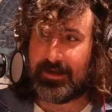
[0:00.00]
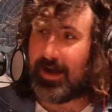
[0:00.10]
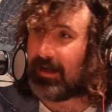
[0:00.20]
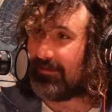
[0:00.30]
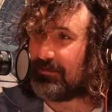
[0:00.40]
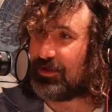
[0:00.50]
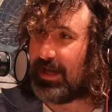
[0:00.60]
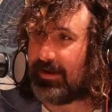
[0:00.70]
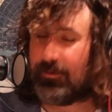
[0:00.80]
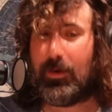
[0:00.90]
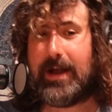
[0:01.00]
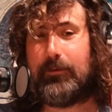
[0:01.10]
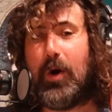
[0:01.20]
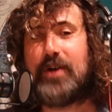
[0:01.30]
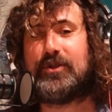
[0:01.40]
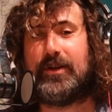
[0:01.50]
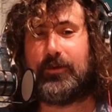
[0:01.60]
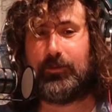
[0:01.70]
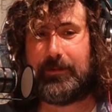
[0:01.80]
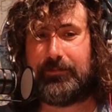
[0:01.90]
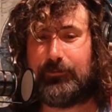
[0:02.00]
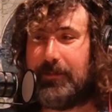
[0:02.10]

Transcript: I'll give him a shout out, Washio, rip in